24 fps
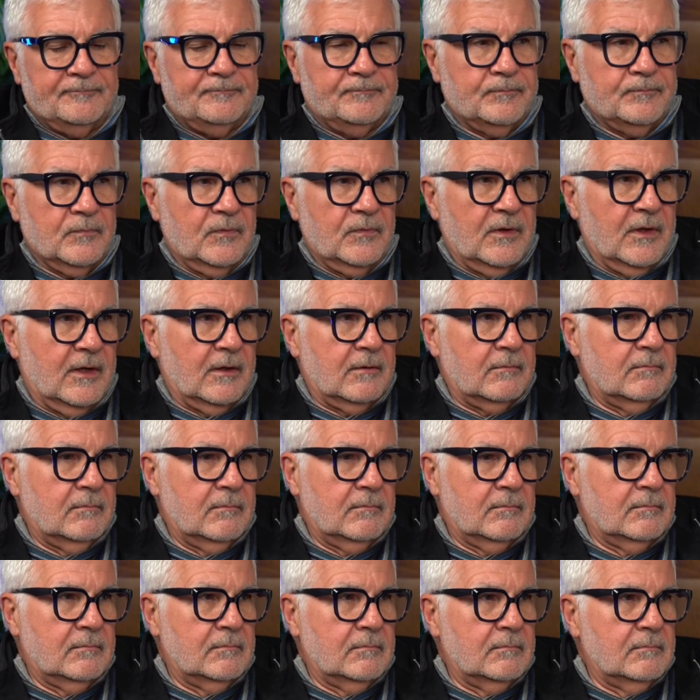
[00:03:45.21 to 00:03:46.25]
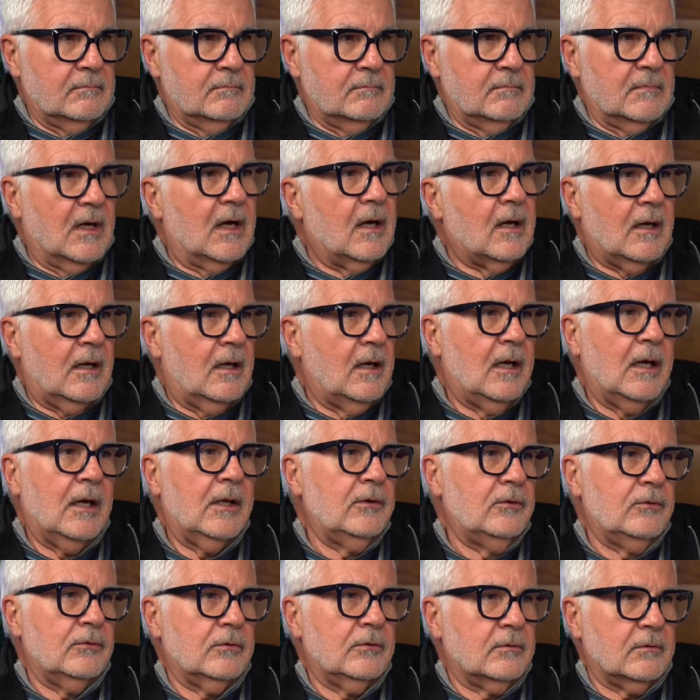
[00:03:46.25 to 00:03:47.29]
that
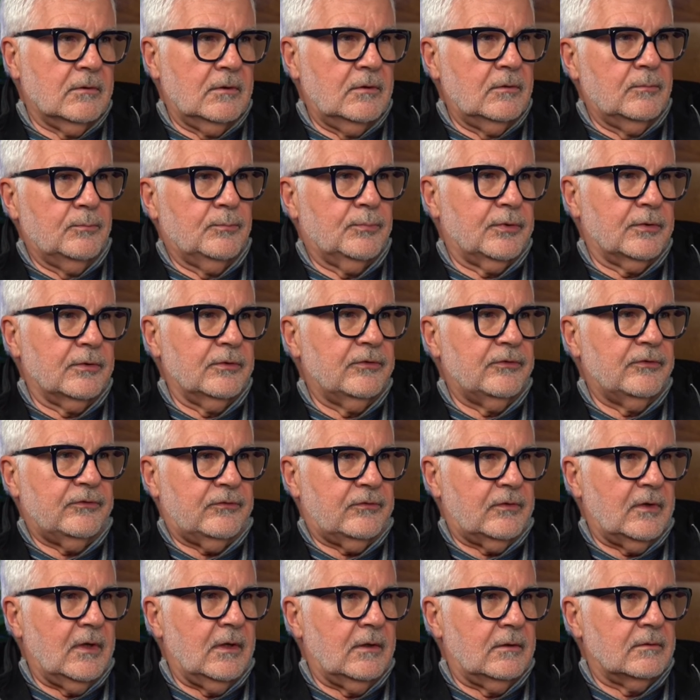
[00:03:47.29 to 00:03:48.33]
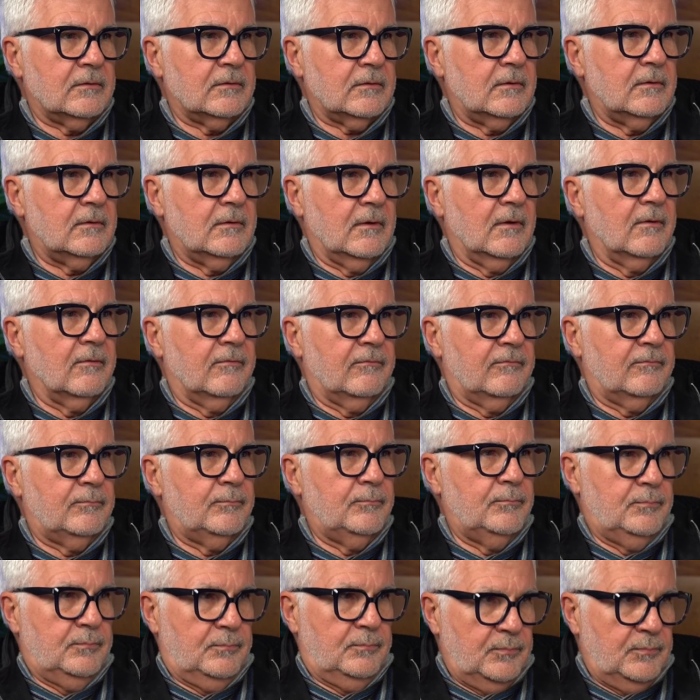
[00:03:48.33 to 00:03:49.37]
100% of
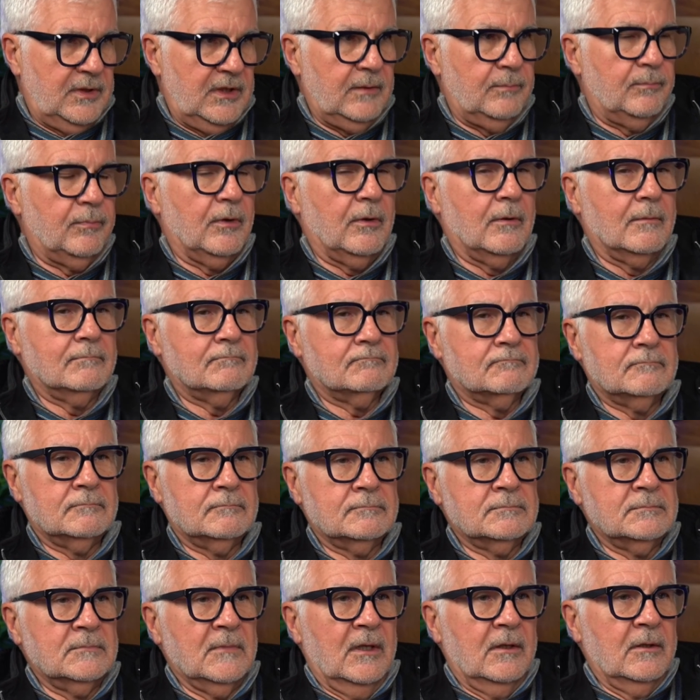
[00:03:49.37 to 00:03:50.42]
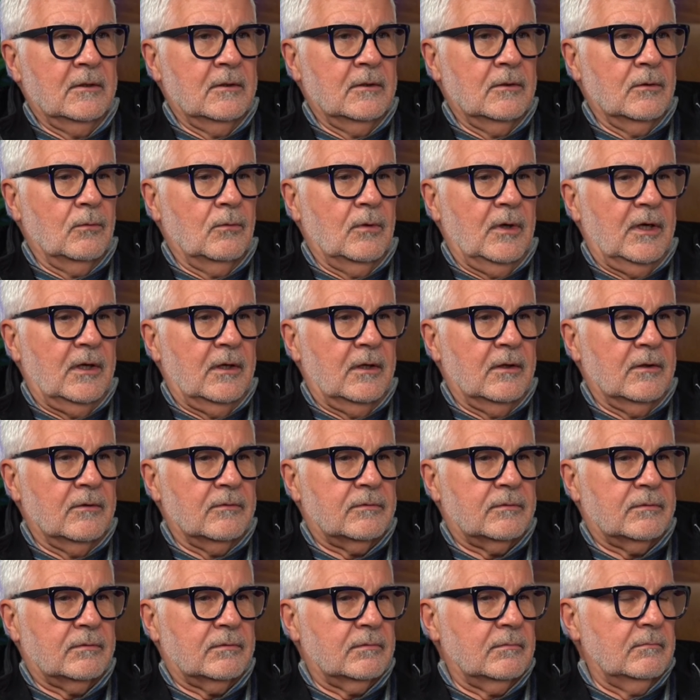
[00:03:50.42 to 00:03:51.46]
people
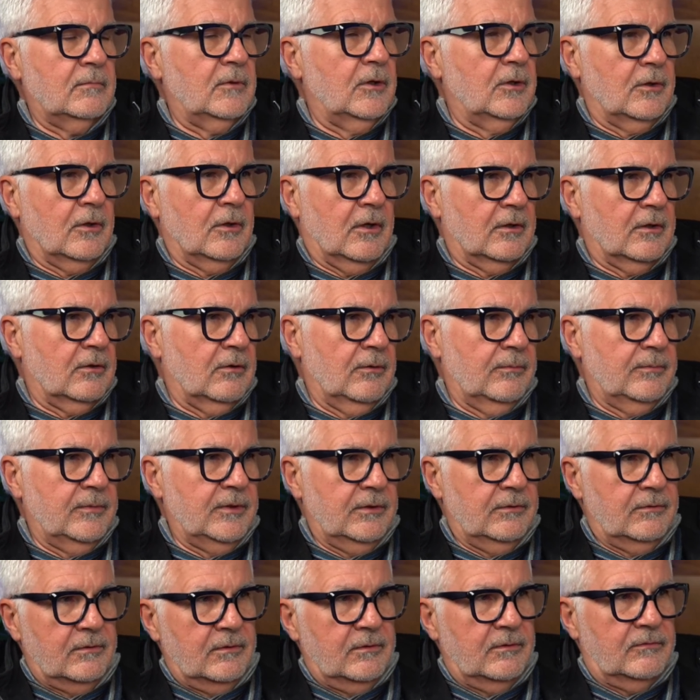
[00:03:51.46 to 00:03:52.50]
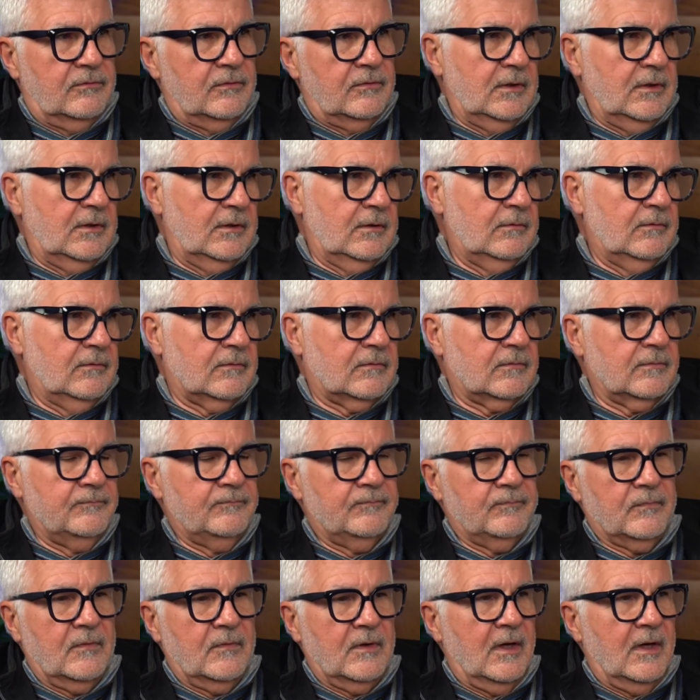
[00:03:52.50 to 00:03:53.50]
with an autoimmune disease mm-hmm.